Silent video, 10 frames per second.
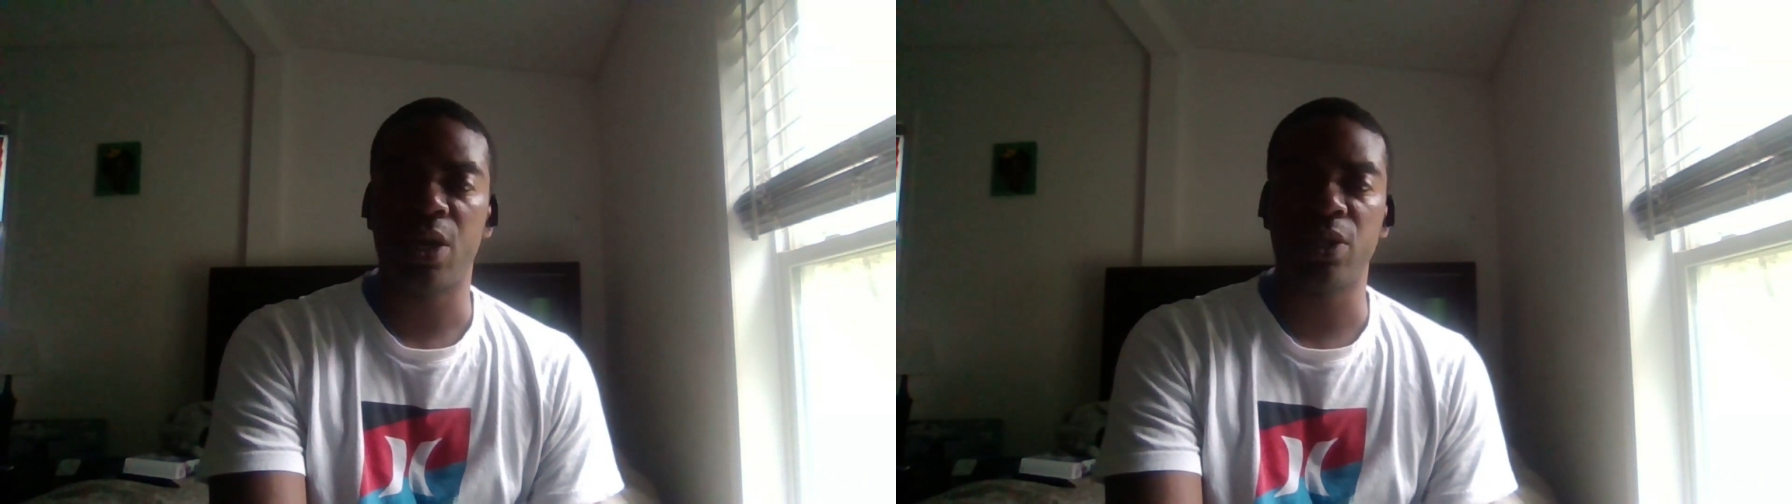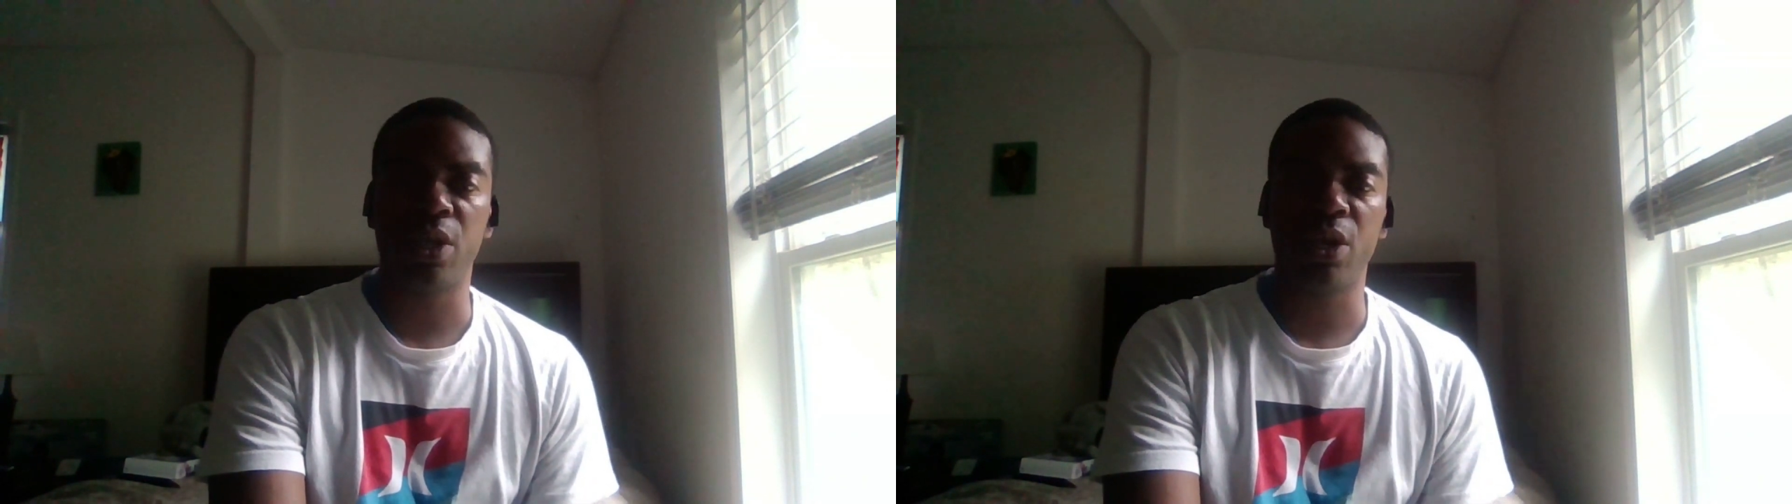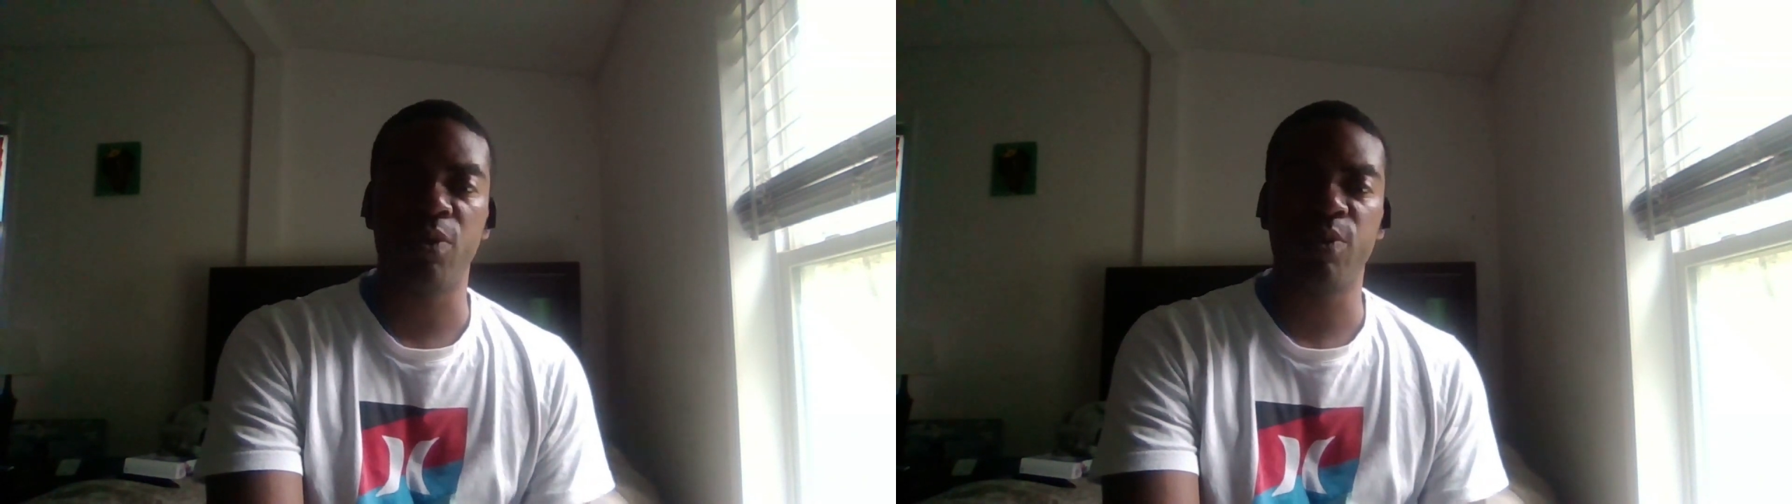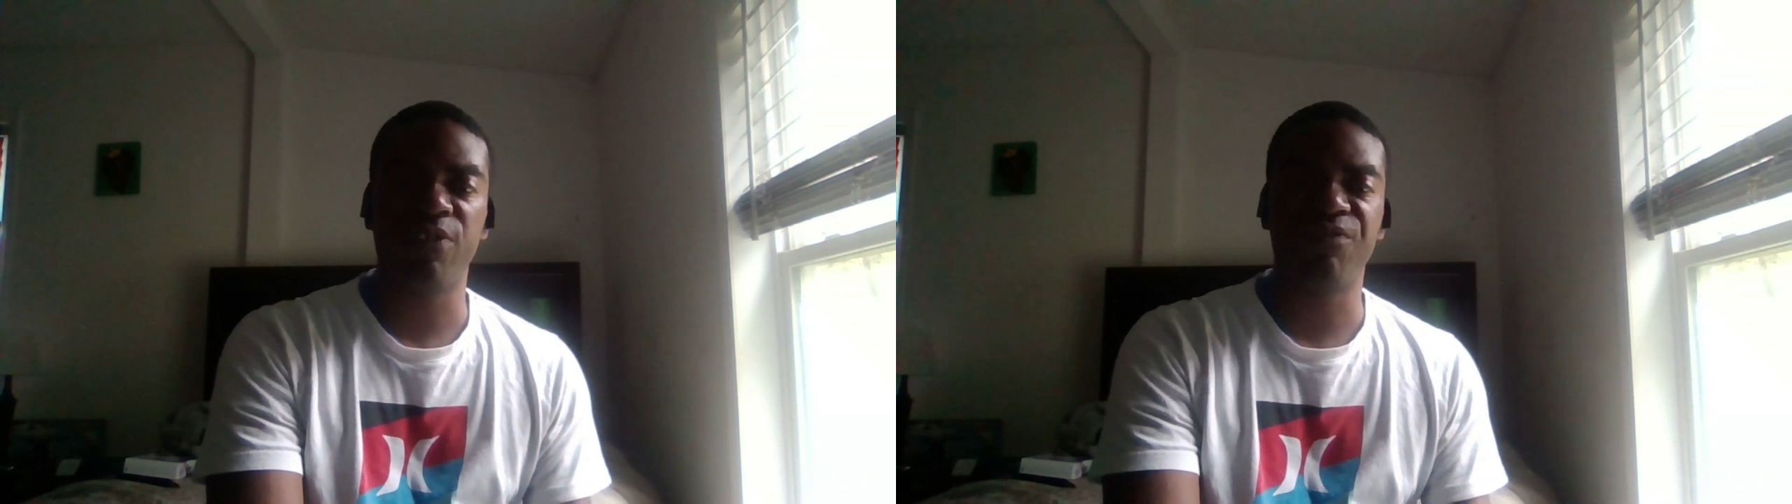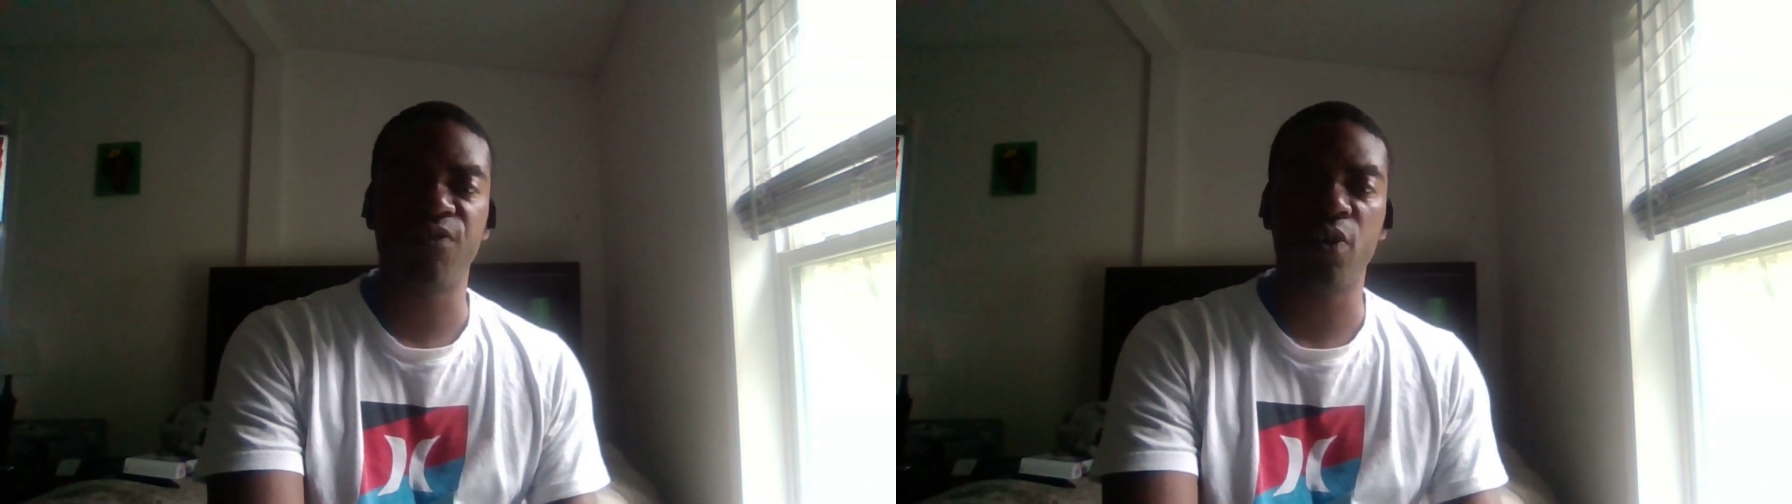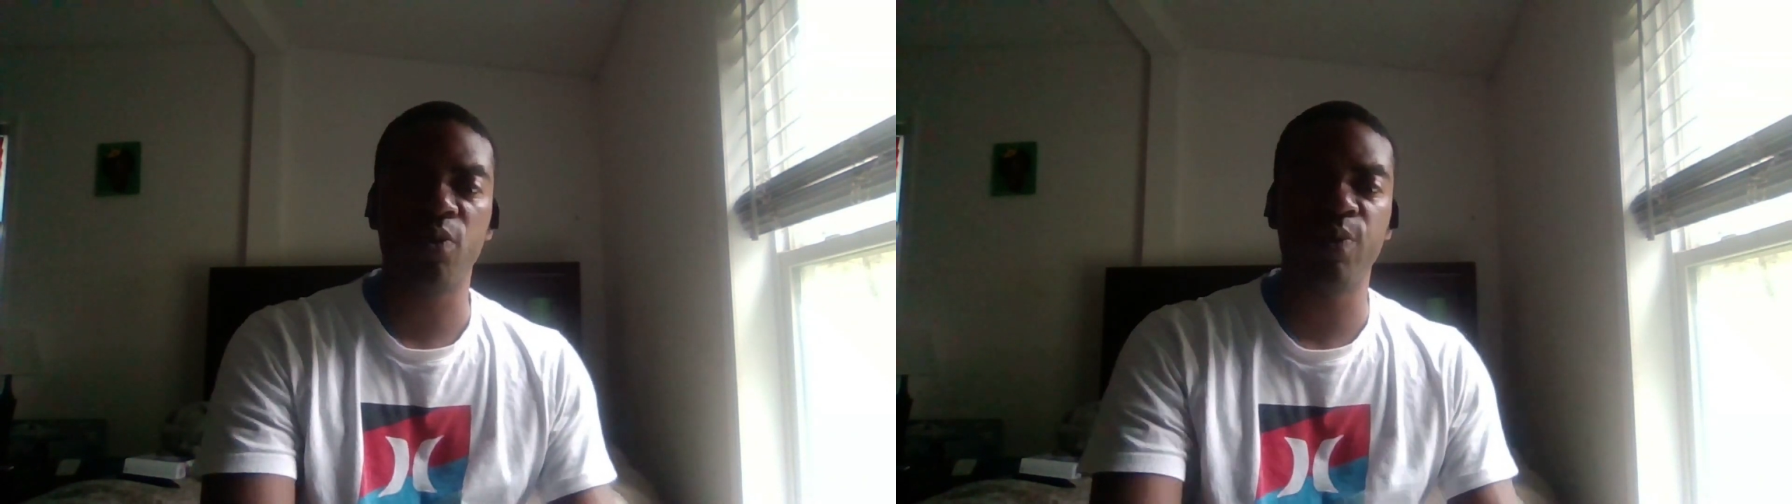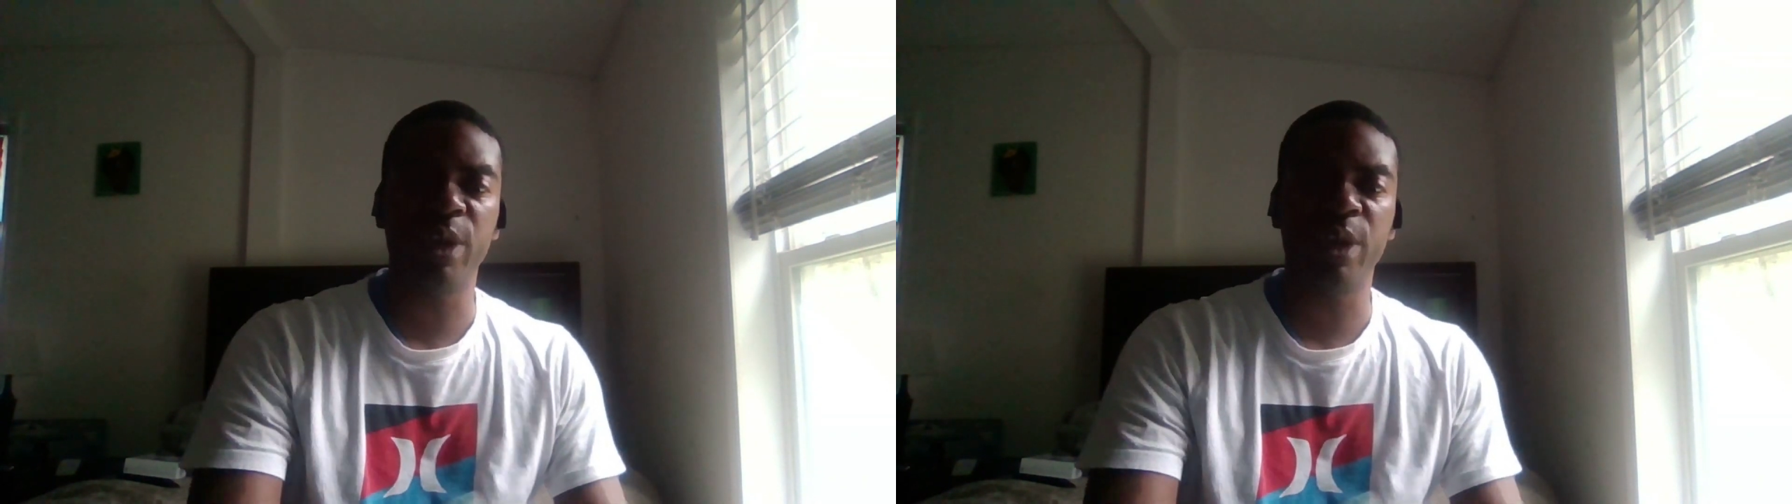along with four